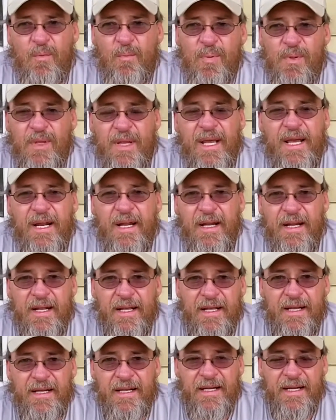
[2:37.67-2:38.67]
plated
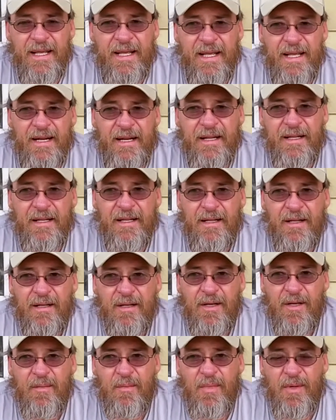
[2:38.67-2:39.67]
Indian head.
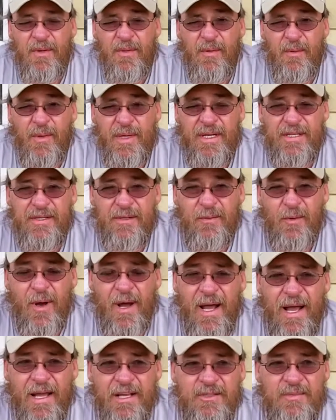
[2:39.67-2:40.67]
But the reason
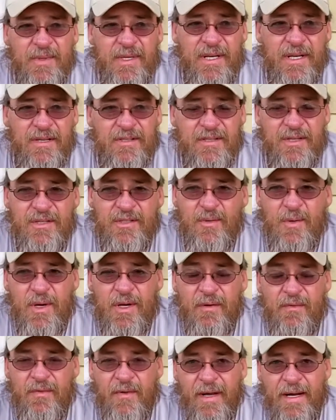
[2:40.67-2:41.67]
why is because I was
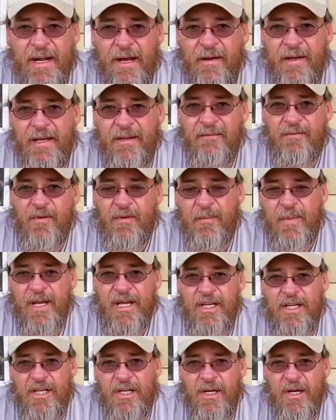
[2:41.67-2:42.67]
wanting to find out
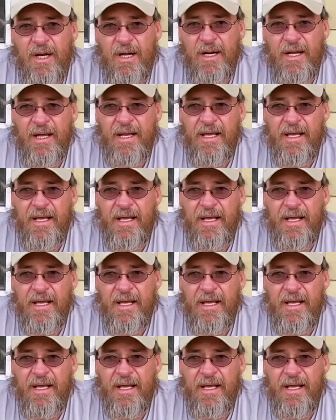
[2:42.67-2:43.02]
information on it.